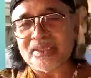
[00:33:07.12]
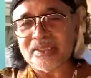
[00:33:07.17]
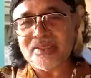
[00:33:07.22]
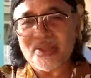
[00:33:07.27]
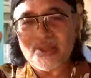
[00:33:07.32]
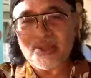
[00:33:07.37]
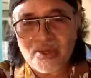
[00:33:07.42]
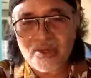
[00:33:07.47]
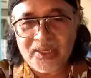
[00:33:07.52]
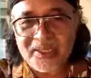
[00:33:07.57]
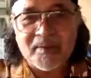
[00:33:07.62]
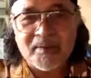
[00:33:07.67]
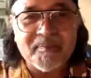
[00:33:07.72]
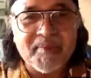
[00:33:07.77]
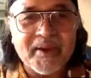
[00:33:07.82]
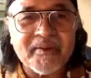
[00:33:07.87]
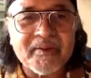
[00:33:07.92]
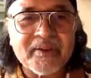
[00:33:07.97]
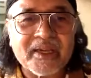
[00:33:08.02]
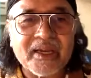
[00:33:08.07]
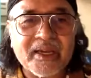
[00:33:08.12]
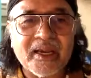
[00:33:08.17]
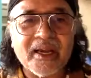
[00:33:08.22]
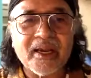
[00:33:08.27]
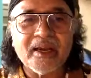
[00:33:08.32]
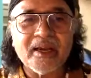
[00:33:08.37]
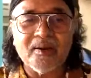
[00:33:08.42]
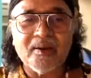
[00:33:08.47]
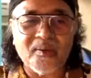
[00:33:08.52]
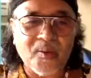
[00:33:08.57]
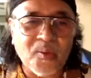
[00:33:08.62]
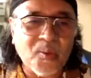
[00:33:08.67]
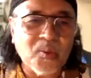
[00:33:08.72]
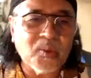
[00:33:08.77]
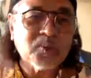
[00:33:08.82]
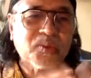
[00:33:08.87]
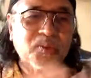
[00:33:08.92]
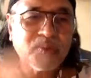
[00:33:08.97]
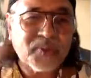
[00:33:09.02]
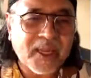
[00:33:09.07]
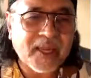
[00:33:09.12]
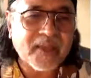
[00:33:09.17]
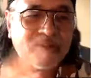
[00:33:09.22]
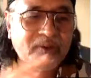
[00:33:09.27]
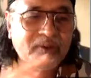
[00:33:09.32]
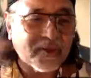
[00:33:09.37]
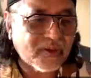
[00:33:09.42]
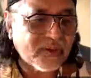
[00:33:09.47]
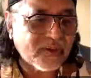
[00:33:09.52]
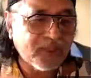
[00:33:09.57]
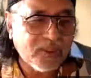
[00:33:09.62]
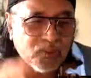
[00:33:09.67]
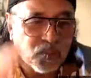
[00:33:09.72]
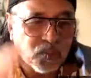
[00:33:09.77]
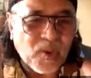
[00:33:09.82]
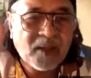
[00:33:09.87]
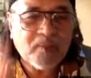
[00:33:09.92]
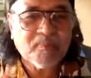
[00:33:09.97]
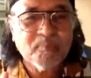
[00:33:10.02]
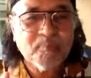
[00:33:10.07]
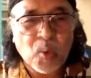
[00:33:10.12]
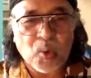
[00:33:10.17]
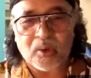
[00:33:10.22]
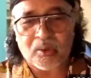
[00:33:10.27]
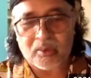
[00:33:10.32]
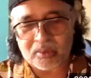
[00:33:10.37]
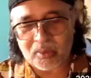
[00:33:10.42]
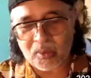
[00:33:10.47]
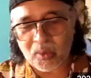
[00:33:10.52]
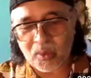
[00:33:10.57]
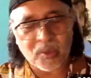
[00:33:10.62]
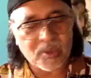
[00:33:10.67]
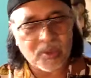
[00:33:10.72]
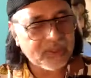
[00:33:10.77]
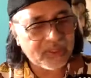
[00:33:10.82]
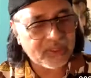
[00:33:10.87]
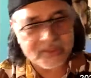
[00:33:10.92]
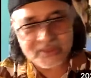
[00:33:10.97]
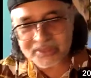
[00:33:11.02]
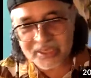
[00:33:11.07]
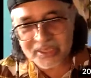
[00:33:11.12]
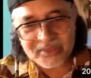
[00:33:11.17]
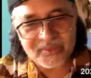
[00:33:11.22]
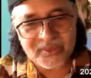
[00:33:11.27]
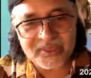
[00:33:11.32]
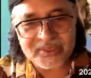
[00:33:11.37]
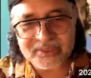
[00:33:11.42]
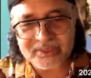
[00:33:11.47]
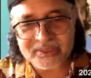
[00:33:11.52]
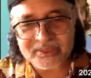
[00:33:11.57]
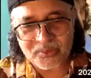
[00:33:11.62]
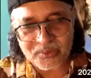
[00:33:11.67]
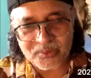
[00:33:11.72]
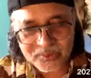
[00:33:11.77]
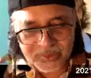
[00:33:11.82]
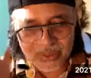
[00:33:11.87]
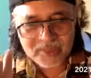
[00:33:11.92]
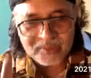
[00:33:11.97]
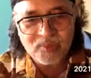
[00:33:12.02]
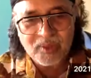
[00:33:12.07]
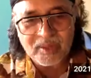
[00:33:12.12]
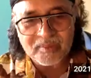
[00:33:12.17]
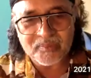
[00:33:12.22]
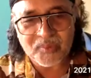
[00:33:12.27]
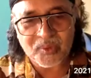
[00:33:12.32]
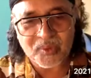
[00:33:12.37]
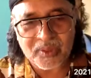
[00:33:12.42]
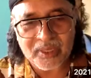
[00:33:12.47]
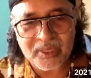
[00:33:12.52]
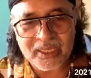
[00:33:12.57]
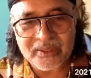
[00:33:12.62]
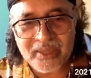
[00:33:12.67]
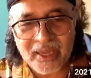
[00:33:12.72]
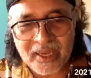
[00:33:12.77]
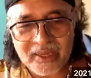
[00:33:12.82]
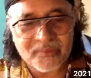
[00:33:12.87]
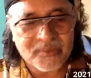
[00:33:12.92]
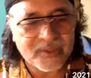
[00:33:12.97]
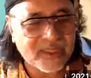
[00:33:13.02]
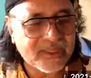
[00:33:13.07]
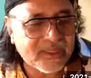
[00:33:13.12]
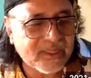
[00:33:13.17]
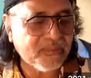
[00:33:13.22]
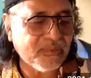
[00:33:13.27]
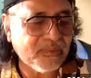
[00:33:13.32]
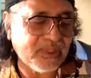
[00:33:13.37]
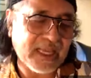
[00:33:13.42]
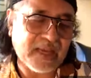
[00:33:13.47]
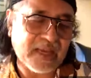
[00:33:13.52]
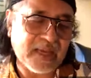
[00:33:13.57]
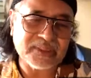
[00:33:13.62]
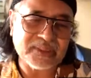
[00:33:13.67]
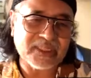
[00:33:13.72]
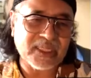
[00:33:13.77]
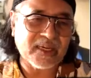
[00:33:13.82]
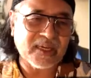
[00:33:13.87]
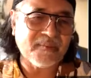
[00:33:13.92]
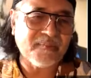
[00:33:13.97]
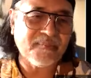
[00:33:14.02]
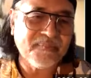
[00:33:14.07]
in the early America all together in one book, all their secrets on that one book. And I read them when I was young.